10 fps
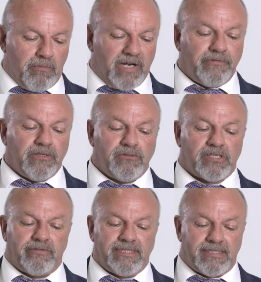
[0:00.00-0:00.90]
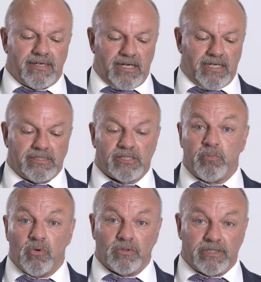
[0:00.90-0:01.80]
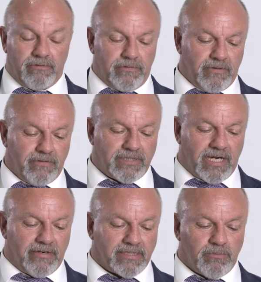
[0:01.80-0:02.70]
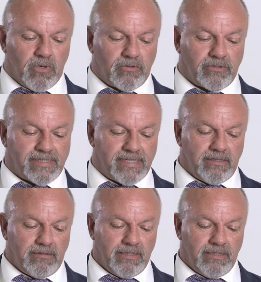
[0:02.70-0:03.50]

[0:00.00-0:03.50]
My views are entirely supportive of direct democracy.